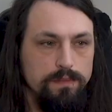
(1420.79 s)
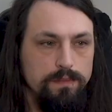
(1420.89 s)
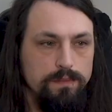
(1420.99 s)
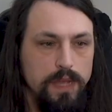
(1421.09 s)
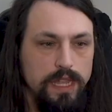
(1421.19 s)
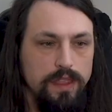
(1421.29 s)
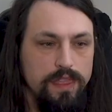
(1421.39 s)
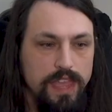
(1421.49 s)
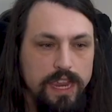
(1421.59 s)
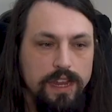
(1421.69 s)
But
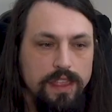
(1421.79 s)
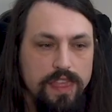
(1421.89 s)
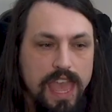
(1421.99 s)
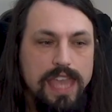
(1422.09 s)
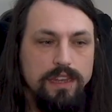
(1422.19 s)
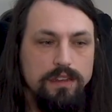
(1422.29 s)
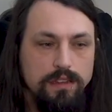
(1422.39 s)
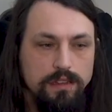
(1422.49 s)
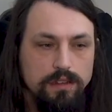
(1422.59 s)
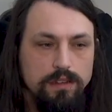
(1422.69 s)

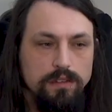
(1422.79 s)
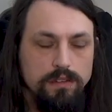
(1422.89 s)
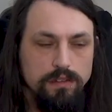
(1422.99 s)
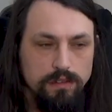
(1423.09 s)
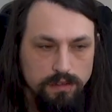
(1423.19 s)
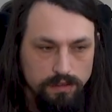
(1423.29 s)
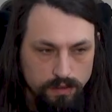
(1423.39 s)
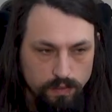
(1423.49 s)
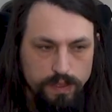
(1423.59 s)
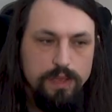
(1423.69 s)
then
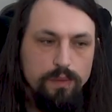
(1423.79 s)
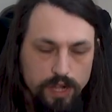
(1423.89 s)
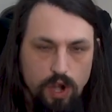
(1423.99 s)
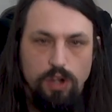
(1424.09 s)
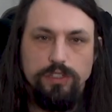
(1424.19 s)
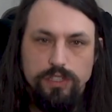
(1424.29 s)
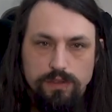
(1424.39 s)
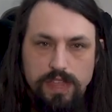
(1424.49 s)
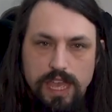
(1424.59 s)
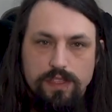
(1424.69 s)
we would argue
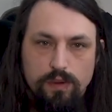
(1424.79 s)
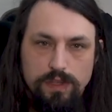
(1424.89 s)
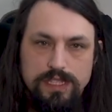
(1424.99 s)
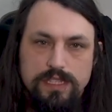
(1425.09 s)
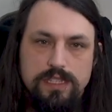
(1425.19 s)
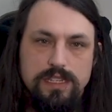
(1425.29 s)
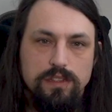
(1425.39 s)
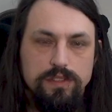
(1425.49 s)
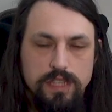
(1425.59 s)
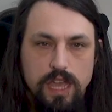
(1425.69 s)
that there was
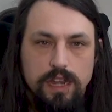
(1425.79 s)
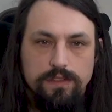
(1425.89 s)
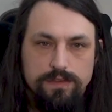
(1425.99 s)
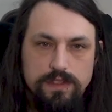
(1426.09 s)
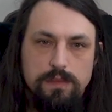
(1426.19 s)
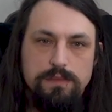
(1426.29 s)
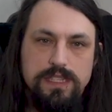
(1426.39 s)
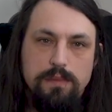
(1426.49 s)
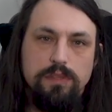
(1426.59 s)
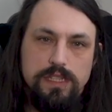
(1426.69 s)
still kind of some
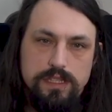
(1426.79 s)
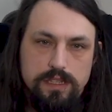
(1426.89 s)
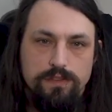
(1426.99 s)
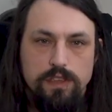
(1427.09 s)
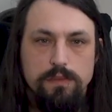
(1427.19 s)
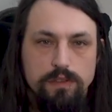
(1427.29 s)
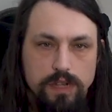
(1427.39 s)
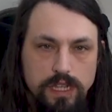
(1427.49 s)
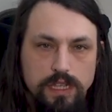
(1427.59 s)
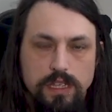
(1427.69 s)
semblance of
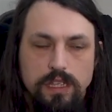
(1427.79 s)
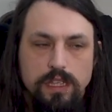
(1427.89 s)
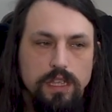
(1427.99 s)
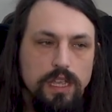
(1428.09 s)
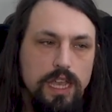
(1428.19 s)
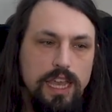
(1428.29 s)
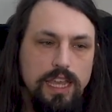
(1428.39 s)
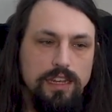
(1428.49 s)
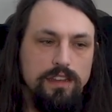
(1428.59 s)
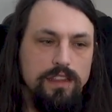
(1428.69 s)
community.
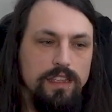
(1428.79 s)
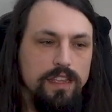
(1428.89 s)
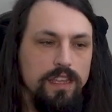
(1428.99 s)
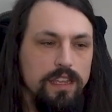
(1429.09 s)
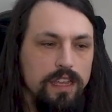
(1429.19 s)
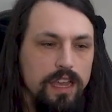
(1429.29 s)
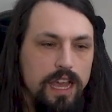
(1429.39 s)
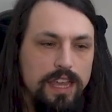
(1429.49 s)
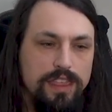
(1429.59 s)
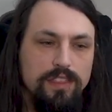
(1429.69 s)
And
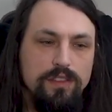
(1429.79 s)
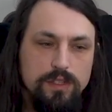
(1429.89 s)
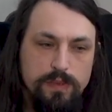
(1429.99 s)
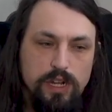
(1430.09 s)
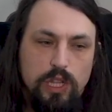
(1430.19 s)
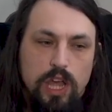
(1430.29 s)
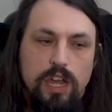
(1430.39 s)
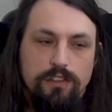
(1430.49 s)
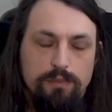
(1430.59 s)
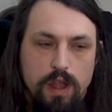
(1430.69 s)
I think there's been a lot
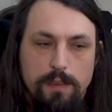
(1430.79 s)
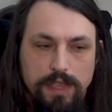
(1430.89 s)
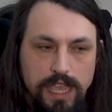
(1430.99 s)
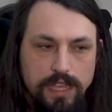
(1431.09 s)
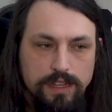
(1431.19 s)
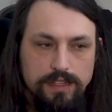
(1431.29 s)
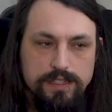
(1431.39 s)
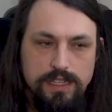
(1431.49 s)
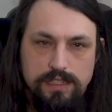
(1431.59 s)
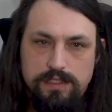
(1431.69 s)
of propaganda
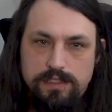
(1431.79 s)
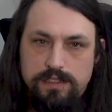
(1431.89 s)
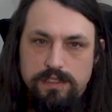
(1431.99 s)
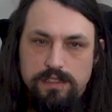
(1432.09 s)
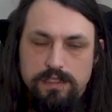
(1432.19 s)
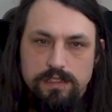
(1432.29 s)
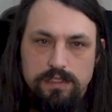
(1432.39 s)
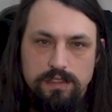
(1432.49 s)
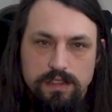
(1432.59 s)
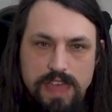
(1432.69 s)
since
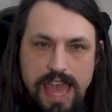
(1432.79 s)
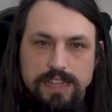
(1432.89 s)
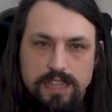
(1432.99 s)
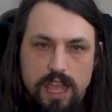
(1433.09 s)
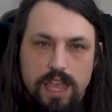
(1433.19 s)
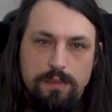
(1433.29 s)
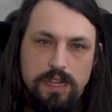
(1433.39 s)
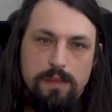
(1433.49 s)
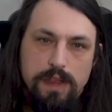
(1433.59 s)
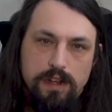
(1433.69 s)
that time
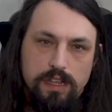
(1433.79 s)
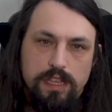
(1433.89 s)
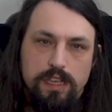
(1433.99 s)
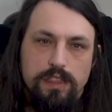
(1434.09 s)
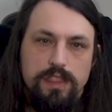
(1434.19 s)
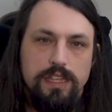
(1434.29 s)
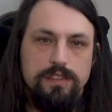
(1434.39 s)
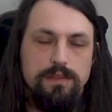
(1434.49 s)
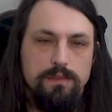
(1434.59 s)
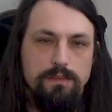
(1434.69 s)
in America
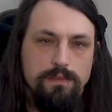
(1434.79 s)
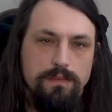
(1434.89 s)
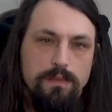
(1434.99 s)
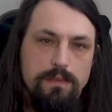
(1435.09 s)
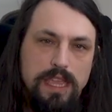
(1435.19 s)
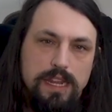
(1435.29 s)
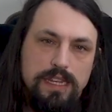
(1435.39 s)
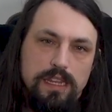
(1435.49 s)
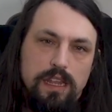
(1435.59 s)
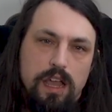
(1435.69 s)
that's made
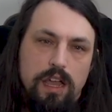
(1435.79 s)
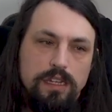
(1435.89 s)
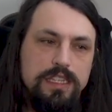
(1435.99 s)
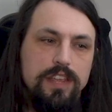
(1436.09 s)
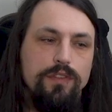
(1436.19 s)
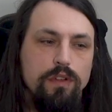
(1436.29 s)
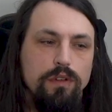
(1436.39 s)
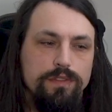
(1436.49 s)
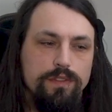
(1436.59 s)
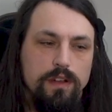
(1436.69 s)
it
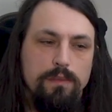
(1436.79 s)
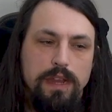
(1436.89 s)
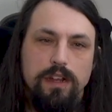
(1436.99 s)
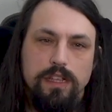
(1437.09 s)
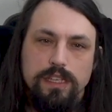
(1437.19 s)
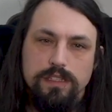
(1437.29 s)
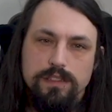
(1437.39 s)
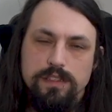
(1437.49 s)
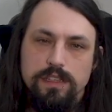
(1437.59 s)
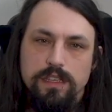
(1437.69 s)
difficult for
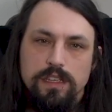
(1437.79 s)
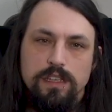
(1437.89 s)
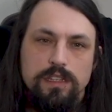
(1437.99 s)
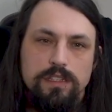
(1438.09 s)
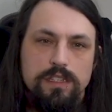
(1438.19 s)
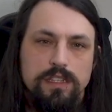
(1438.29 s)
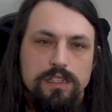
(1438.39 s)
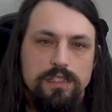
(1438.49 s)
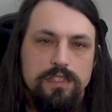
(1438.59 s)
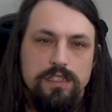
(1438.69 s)
Americans
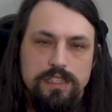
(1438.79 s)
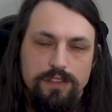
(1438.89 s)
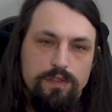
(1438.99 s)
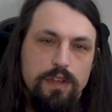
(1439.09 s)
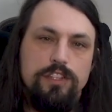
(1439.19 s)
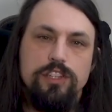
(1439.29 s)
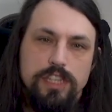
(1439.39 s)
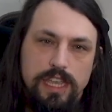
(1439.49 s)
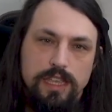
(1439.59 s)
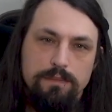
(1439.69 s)
to
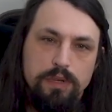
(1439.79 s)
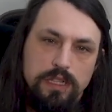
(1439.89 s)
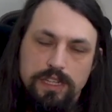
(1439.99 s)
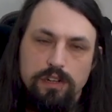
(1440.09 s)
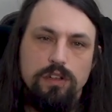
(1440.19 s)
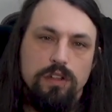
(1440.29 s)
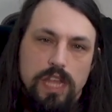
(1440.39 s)
differentiate political